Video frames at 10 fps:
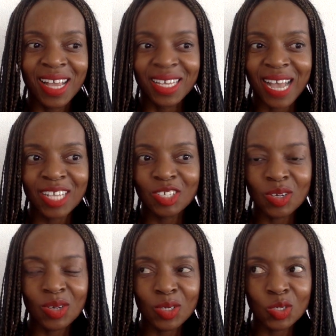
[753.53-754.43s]
Yeah,
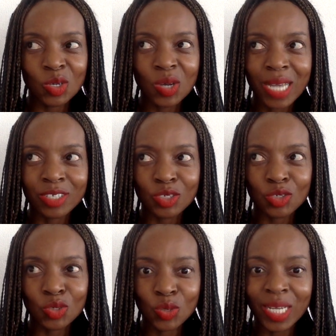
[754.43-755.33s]
so as
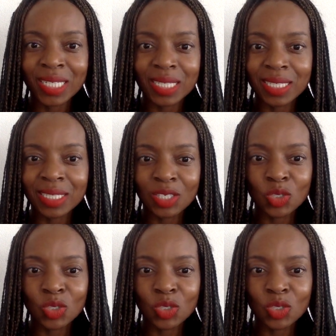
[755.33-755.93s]
you can